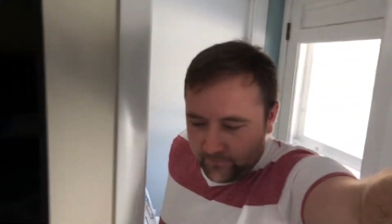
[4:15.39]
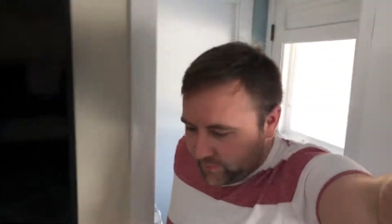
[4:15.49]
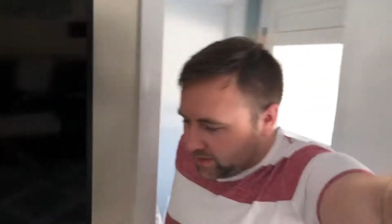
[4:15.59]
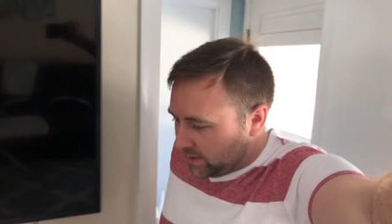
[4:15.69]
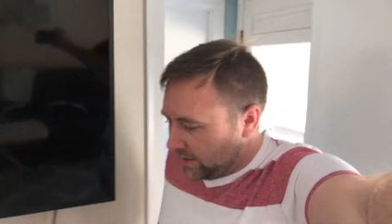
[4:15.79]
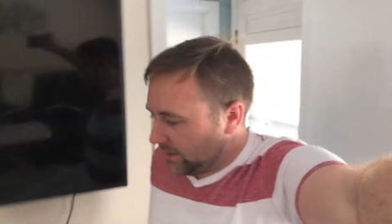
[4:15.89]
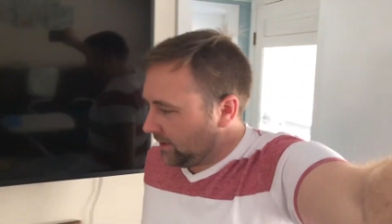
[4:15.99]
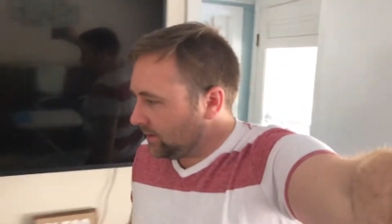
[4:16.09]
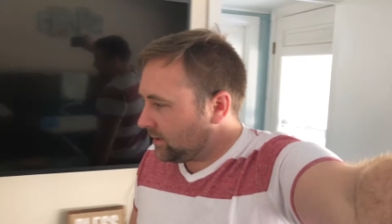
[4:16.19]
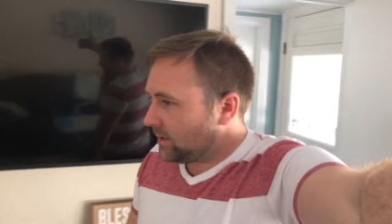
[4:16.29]

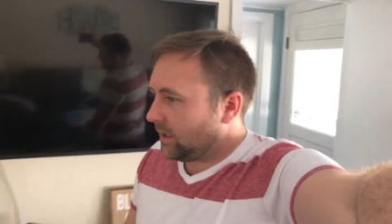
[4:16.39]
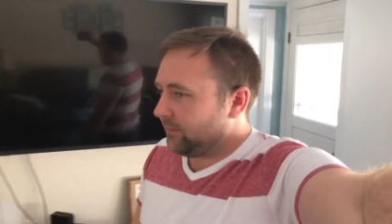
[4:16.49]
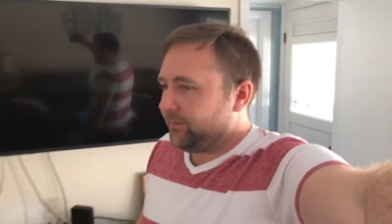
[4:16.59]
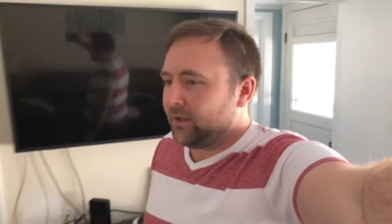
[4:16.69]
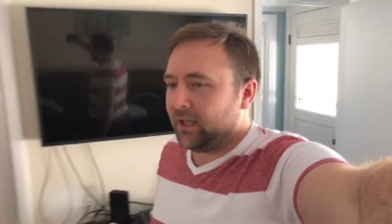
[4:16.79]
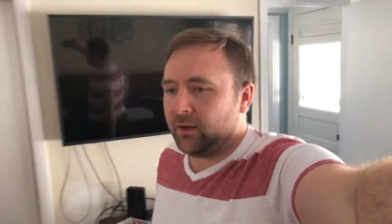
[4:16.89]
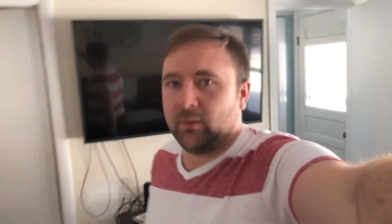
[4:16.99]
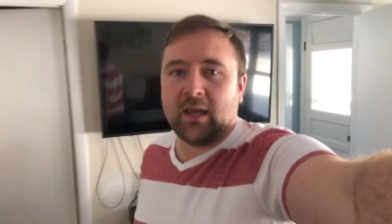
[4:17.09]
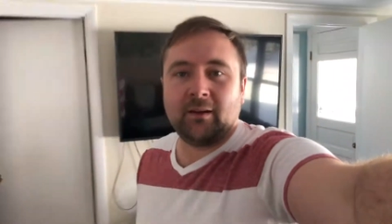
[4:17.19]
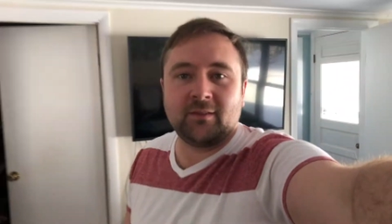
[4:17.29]
because I feel like
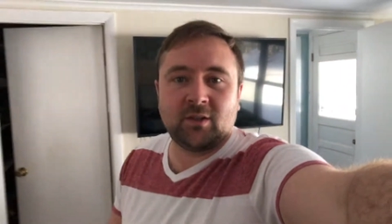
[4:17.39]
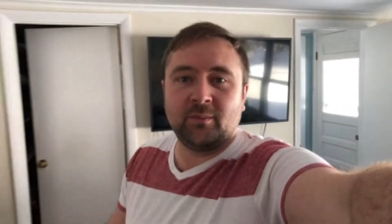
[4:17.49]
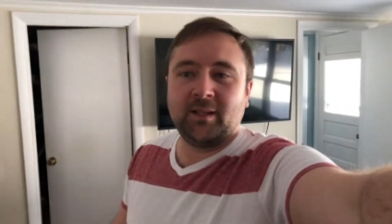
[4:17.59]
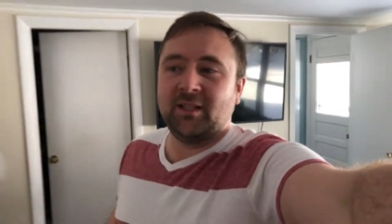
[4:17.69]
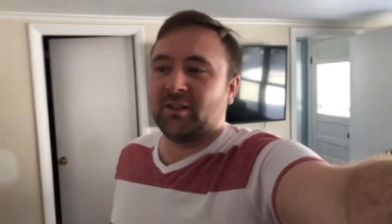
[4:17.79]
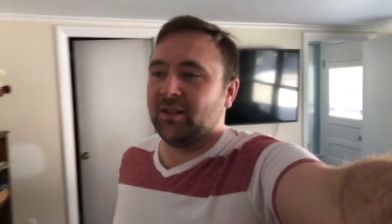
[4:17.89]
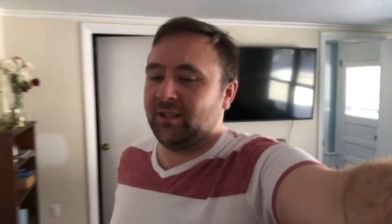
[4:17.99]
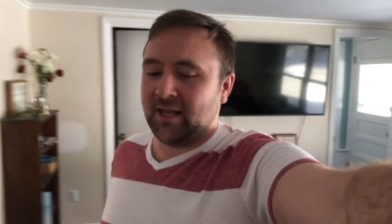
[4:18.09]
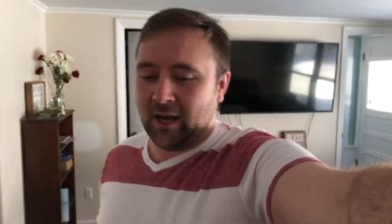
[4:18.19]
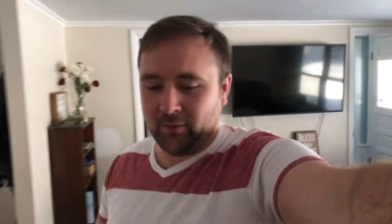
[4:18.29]
we have so many dirty
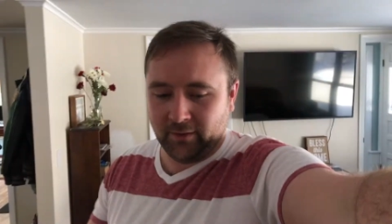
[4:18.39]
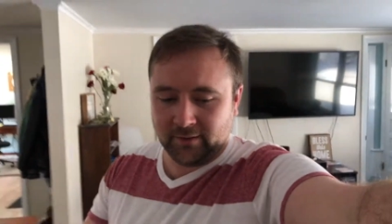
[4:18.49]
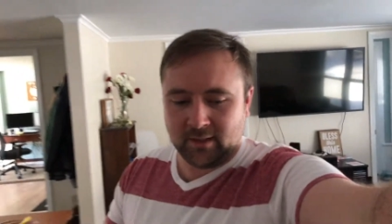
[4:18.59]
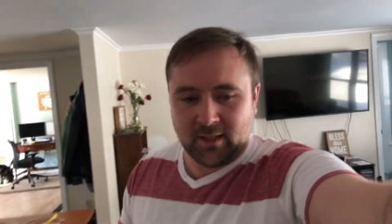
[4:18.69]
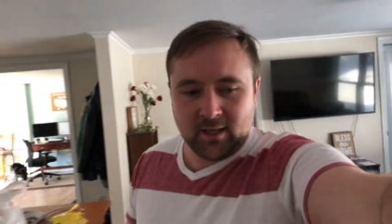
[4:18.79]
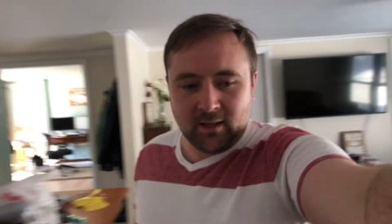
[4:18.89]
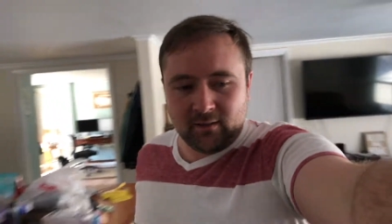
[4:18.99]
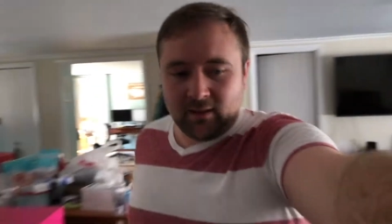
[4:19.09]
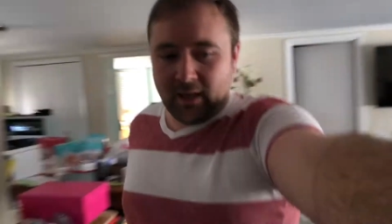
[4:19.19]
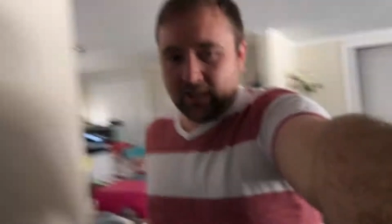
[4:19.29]
towels
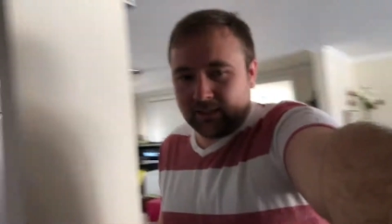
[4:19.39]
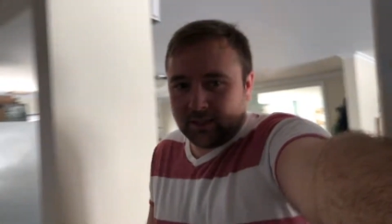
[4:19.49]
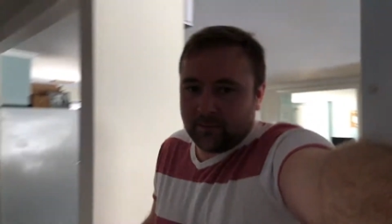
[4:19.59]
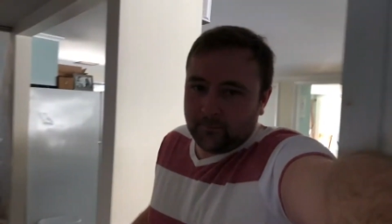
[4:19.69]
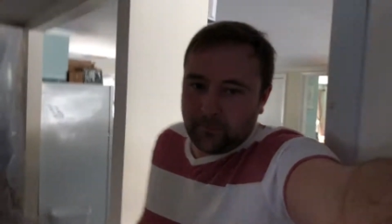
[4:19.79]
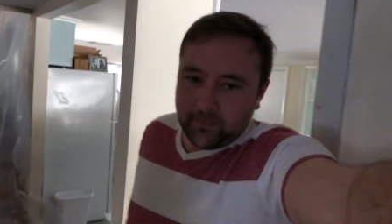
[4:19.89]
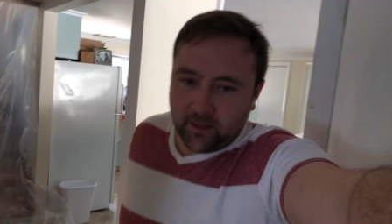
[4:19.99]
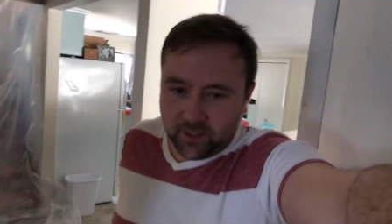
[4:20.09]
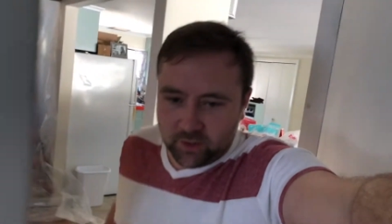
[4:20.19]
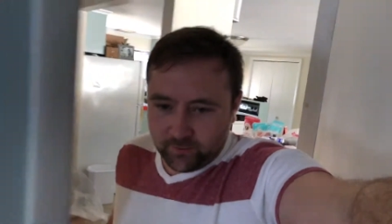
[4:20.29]
that
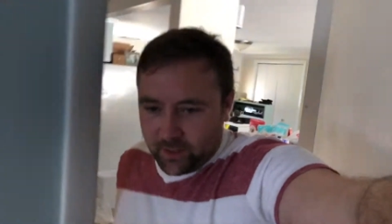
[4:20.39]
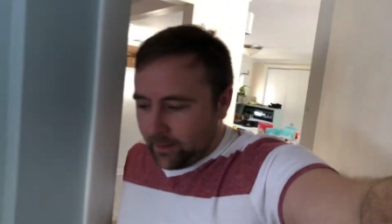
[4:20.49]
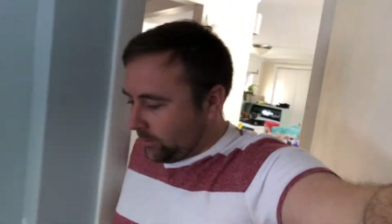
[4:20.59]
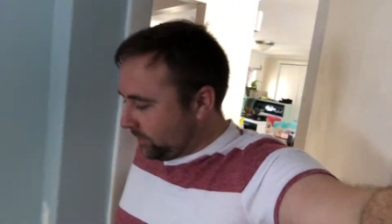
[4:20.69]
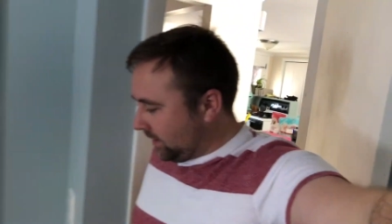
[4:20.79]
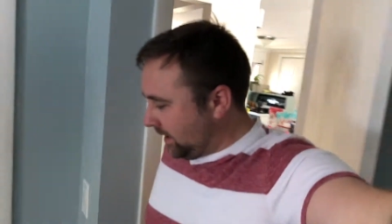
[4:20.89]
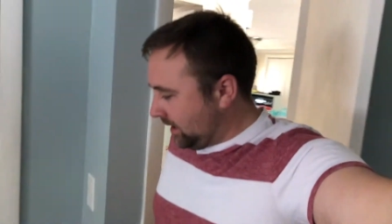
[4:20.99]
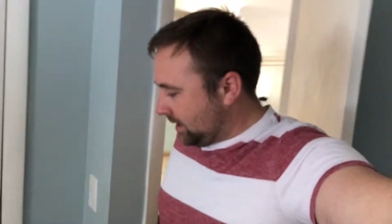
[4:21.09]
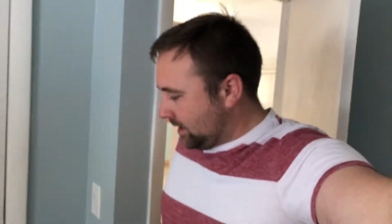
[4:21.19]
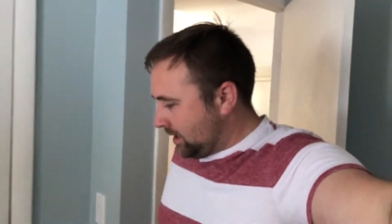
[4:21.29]
I should probably